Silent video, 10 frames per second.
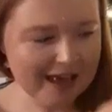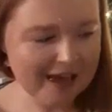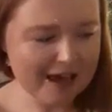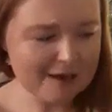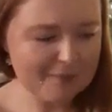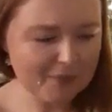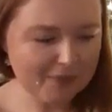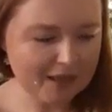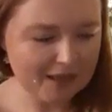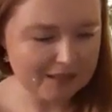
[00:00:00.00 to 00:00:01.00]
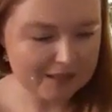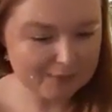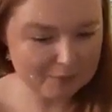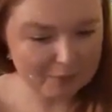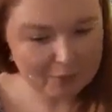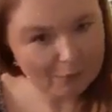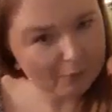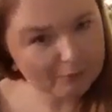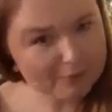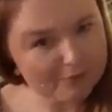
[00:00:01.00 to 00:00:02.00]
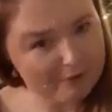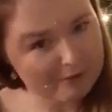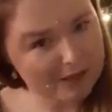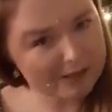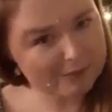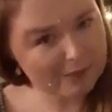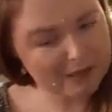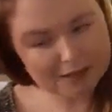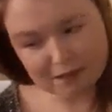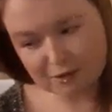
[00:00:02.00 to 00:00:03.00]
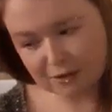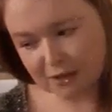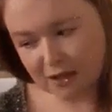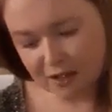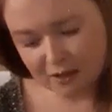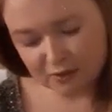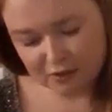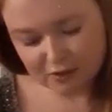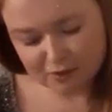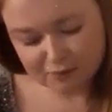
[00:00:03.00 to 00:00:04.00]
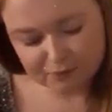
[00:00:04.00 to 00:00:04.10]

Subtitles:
and my pom-poms various ways along the